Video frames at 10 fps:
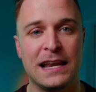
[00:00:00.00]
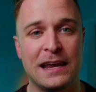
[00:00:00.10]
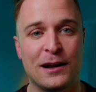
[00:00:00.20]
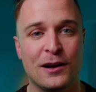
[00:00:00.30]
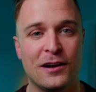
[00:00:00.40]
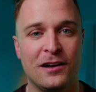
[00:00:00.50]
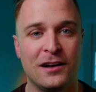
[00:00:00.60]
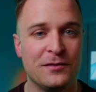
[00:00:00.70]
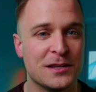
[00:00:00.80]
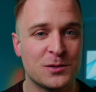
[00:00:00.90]
here
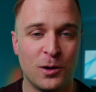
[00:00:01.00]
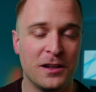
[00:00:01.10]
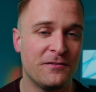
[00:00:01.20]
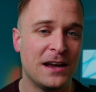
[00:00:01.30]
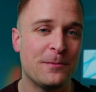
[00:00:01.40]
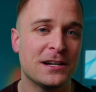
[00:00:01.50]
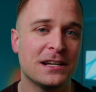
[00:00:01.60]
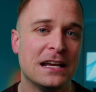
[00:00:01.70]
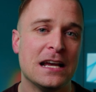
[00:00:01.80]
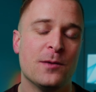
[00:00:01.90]
on this wall of fabric,
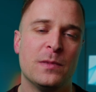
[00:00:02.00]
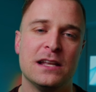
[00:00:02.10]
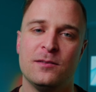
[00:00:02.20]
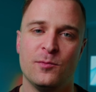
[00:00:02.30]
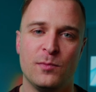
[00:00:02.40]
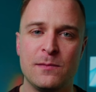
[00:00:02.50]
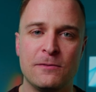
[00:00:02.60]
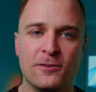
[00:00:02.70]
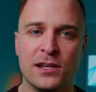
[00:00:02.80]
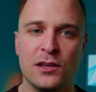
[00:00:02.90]
but maybe
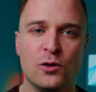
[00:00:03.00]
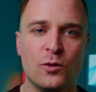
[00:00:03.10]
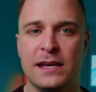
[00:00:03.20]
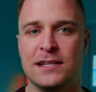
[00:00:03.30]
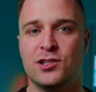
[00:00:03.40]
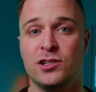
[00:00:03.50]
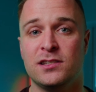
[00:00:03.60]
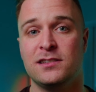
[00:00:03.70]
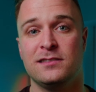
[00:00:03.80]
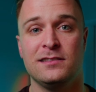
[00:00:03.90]
for you, it's
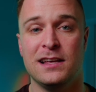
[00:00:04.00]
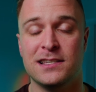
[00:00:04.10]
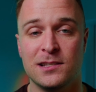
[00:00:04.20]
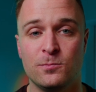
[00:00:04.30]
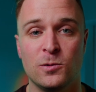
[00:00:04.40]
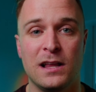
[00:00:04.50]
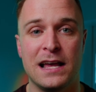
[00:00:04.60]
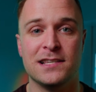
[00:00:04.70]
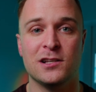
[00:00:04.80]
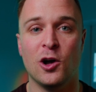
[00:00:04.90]
just as simple
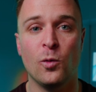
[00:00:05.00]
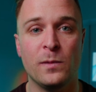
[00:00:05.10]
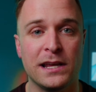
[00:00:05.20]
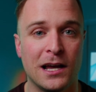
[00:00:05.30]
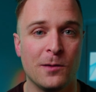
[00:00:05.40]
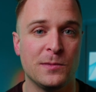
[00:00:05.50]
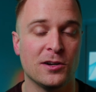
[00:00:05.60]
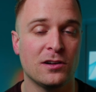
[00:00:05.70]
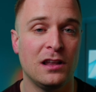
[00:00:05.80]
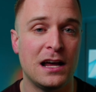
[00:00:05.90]
as opening up your
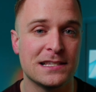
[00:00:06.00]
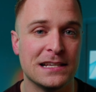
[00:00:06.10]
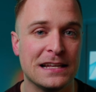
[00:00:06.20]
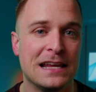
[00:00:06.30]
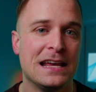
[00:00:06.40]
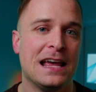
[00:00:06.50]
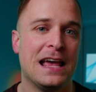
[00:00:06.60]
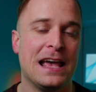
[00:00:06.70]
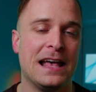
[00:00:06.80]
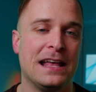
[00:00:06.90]
closet
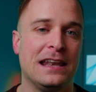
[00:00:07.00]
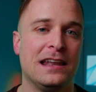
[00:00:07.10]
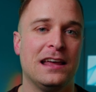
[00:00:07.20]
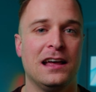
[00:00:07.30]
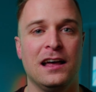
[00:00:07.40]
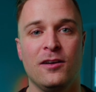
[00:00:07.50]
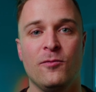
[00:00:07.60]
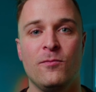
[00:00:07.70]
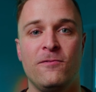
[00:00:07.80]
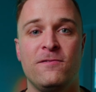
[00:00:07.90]
and
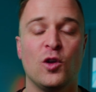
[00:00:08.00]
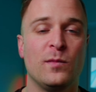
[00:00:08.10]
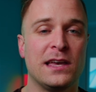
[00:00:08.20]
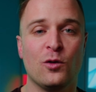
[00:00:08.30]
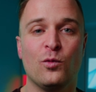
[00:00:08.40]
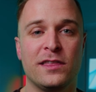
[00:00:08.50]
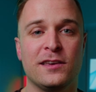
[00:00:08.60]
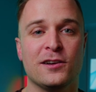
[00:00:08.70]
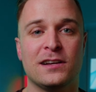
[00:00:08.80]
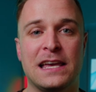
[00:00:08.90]
filming with
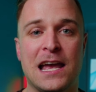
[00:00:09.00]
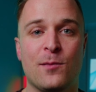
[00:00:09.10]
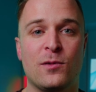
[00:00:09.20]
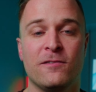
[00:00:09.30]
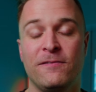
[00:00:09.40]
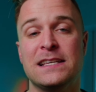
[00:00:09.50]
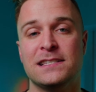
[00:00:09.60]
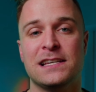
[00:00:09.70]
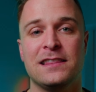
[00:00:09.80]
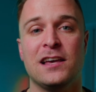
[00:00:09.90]
your camera
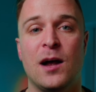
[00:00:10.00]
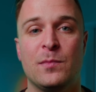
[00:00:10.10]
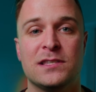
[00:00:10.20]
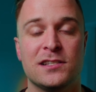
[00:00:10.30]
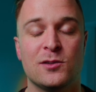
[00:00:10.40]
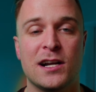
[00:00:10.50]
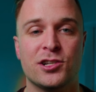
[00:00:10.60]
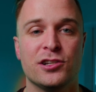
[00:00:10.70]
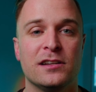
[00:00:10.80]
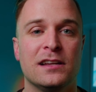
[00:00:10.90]
facing in the opposite
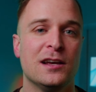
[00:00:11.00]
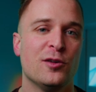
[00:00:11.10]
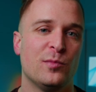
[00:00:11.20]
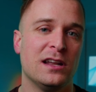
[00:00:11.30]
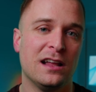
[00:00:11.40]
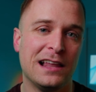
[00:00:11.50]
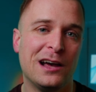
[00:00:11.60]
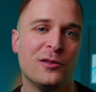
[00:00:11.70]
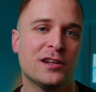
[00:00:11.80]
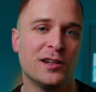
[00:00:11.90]
direction, but
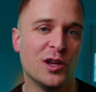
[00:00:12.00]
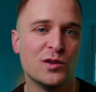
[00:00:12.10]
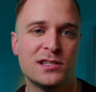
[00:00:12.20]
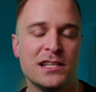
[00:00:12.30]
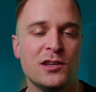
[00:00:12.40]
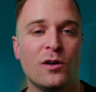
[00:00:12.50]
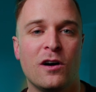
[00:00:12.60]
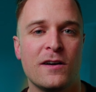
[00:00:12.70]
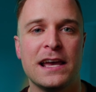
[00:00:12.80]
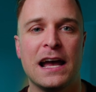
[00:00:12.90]
allow the clothes that you
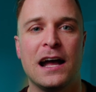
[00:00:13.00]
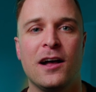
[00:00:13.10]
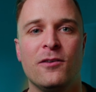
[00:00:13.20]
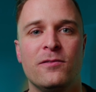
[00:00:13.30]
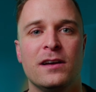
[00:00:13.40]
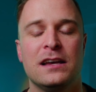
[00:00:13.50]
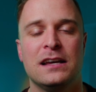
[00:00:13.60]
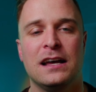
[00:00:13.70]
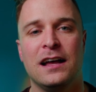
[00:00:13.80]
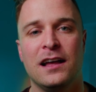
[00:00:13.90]
already have
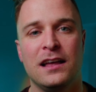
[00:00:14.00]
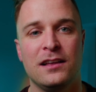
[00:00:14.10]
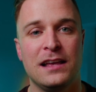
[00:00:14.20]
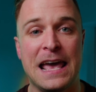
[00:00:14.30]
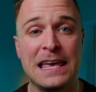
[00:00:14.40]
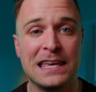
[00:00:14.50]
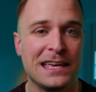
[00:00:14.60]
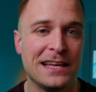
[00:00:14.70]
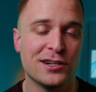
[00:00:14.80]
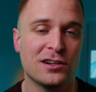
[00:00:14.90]
hanging
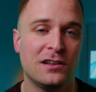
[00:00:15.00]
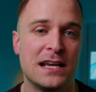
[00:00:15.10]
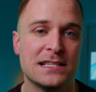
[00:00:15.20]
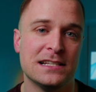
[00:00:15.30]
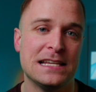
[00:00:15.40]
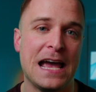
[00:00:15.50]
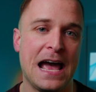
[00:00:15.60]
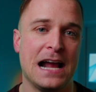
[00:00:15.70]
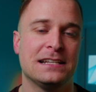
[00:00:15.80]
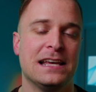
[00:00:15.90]
in your closet to
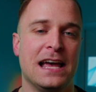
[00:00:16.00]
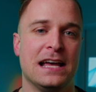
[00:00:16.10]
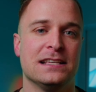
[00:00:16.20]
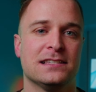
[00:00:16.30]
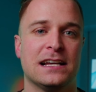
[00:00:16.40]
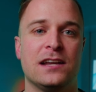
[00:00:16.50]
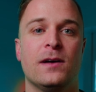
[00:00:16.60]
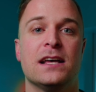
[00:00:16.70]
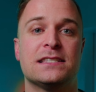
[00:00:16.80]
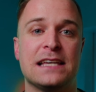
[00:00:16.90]
act as kind of
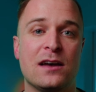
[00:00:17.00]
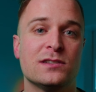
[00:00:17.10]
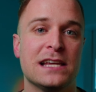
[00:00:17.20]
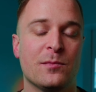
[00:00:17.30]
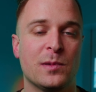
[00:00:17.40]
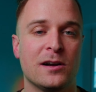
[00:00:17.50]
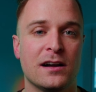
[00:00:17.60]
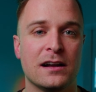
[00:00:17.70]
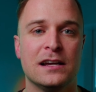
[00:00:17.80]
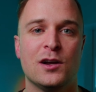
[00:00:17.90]
a sound
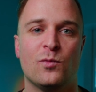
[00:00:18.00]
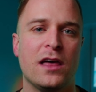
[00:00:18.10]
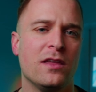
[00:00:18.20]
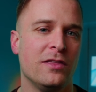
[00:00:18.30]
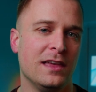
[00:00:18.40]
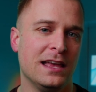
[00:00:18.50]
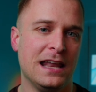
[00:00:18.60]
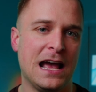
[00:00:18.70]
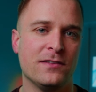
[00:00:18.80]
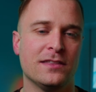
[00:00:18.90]
dampener rather than
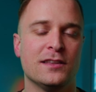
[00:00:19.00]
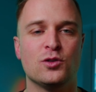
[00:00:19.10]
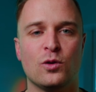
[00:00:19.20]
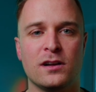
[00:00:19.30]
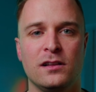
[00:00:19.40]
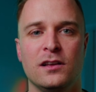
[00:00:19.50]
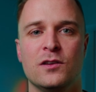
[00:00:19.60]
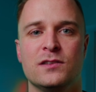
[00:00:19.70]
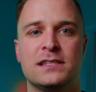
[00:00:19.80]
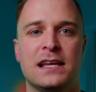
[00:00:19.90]
having the door
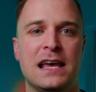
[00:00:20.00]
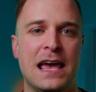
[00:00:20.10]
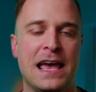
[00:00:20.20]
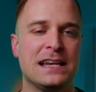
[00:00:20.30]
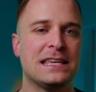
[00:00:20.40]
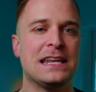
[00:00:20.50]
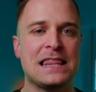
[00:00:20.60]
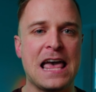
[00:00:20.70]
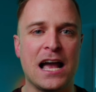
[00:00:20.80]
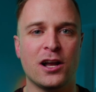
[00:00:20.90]
closed and getting
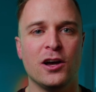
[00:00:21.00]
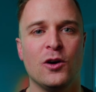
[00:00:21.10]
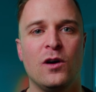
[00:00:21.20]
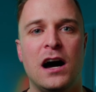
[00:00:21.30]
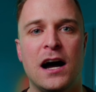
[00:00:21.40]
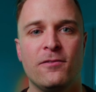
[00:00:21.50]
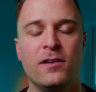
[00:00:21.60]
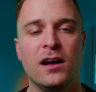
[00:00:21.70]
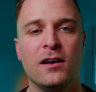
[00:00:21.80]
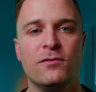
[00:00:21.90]
the echo off
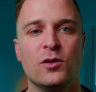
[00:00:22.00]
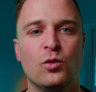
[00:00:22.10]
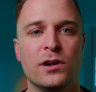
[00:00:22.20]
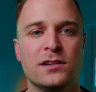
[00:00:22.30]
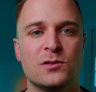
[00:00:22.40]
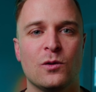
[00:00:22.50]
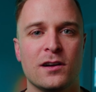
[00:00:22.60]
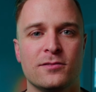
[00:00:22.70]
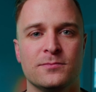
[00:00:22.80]
of the wooden door.